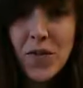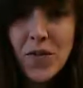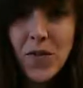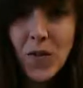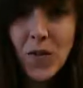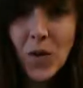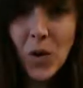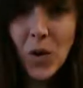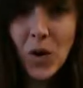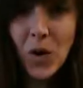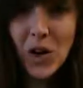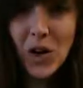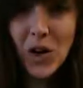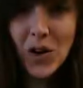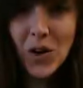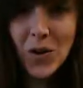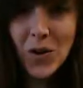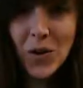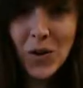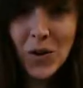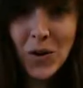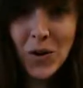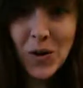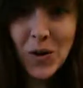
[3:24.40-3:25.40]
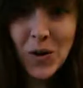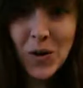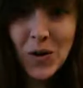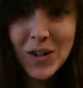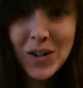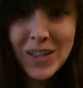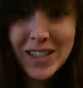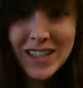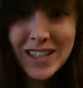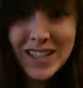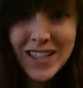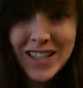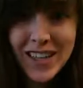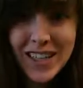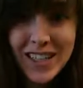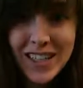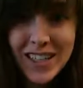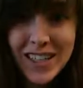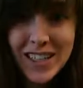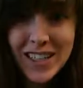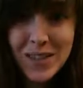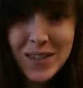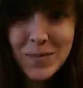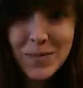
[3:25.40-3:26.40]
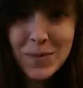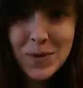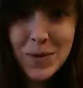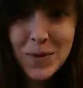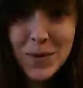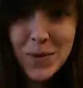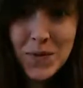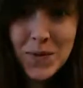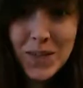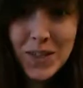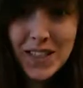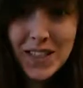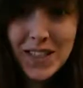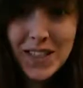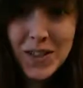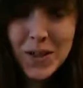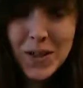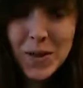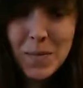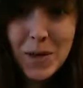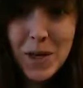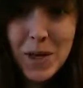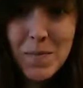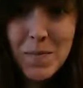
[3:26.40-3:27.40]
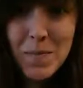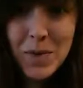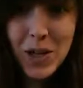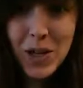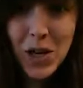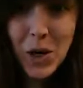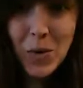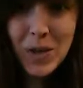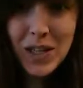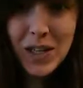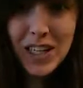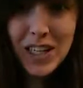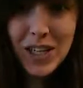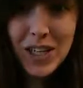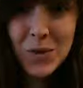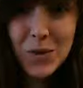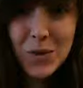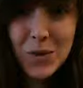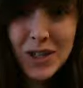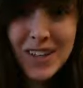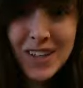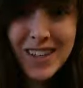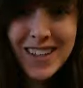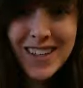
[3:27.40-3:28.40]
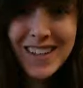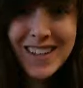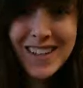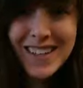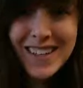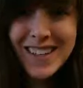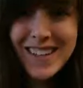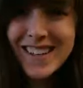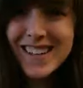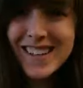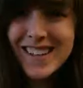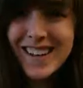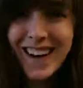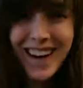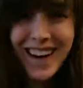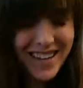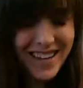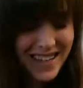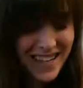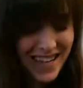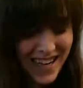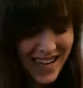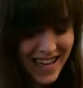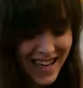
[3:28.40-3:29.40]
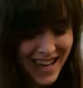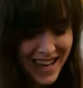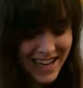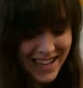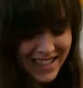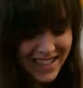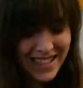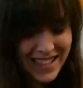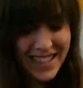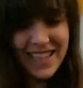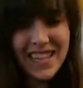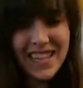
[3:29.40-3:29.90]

Four. Oh, it's starting to move a little bit, but are we equal? Not yet.